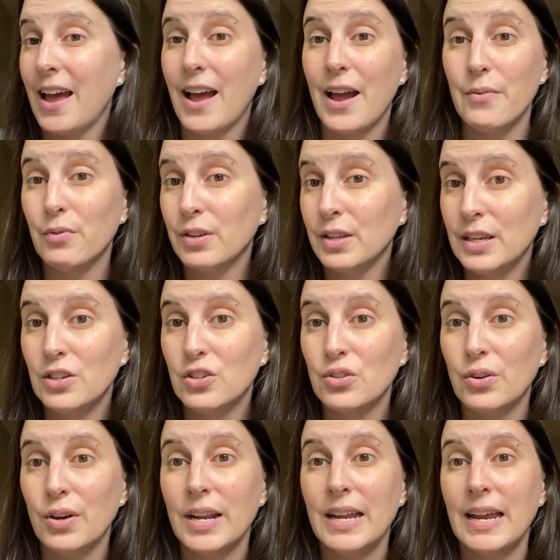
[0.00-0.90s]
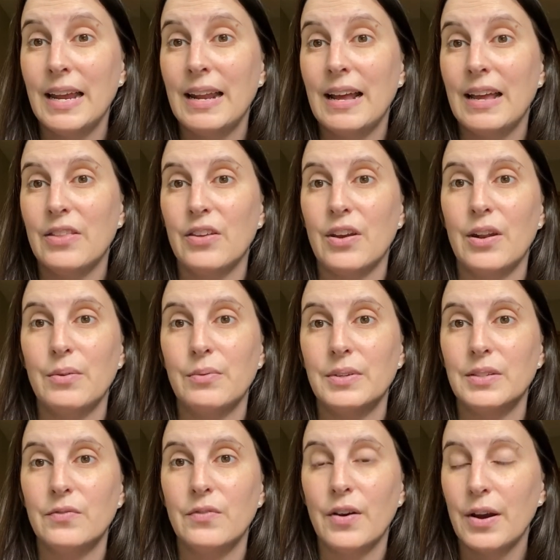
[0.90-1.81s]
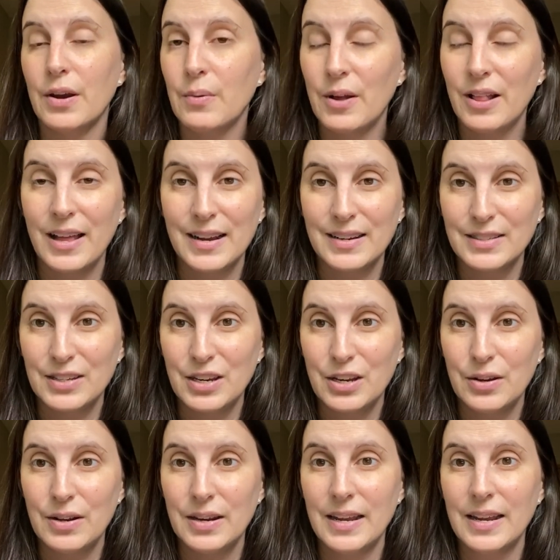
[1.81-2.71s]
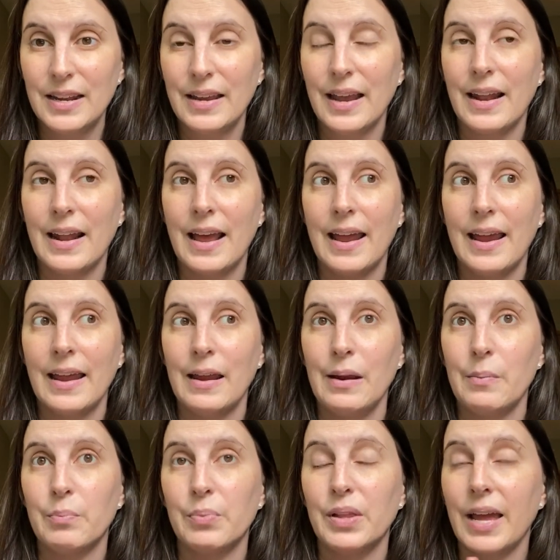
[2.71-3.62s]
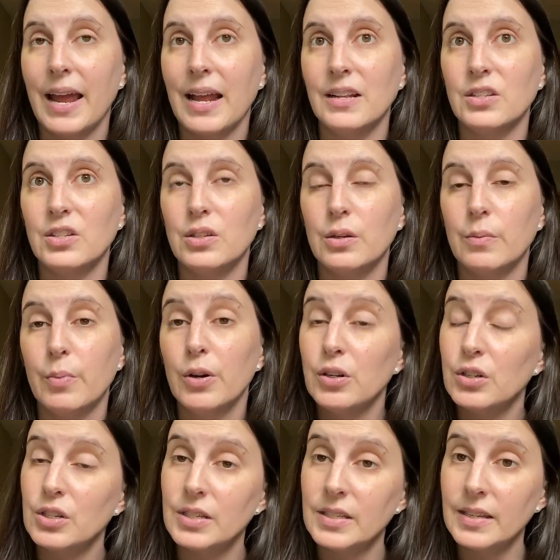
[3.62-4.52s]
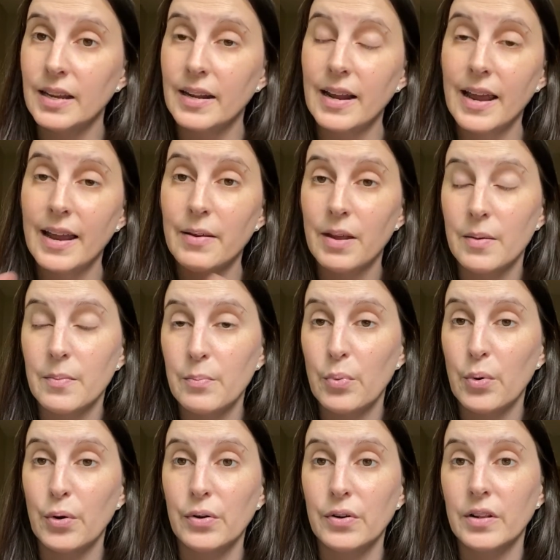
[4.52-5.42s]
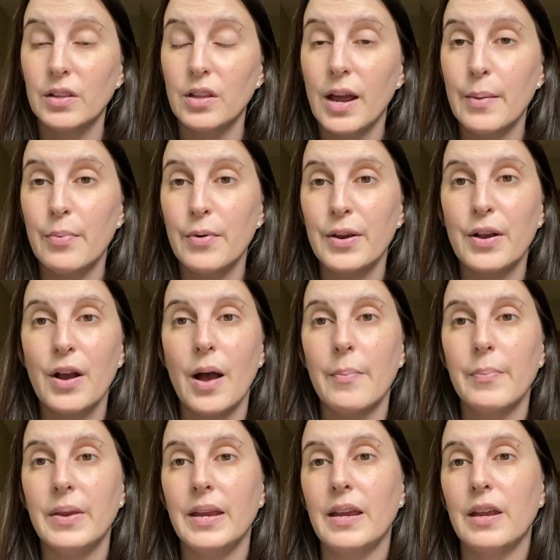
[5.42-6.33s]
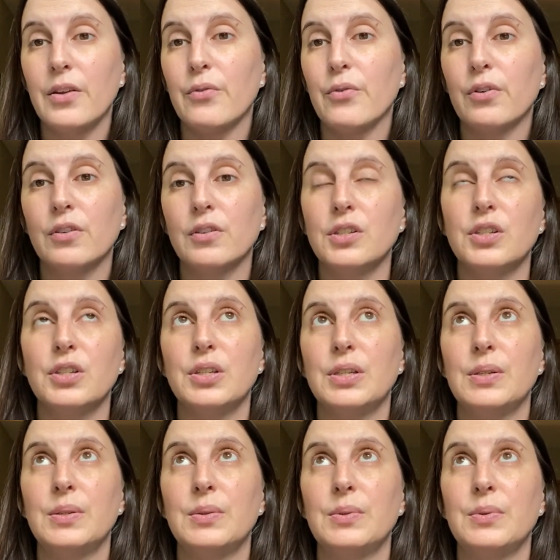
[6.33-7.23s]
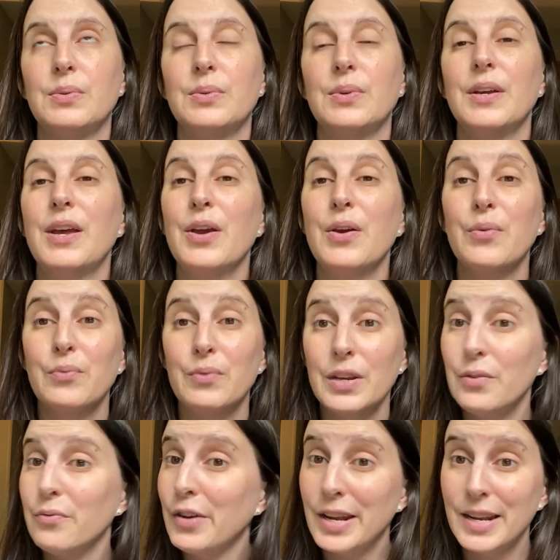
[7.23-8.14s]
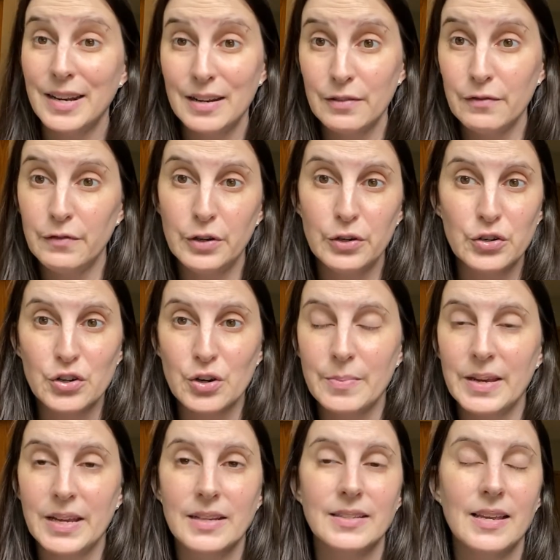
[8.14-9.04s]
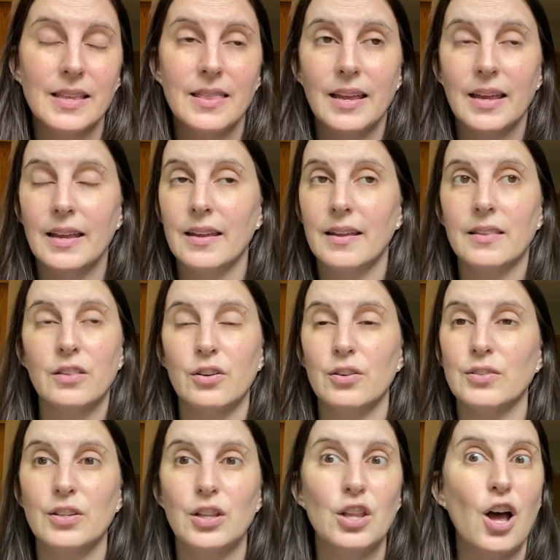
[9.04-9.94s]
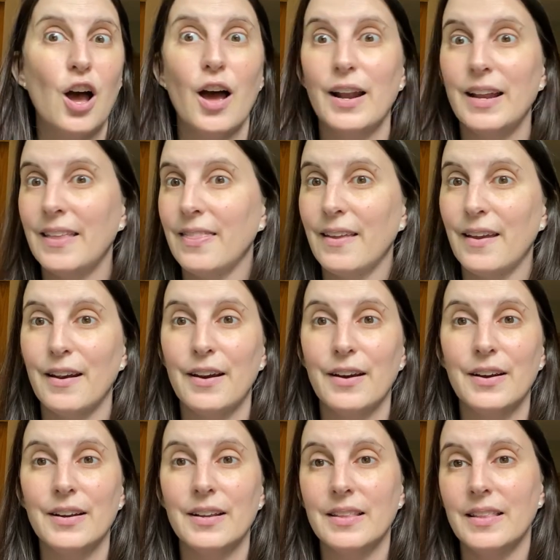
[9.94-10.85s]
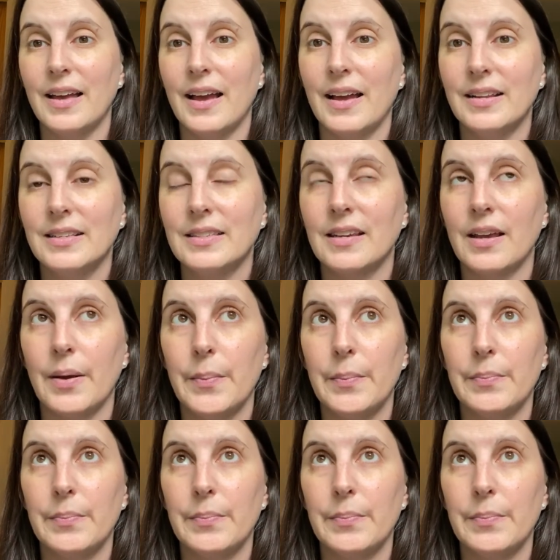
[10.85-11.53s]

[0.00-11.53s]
I really enjoyed it. I thought it was very well executed, and I plan to purchase it. I borrowed a library copy in order to reread it in future, because I think there's a lot in there that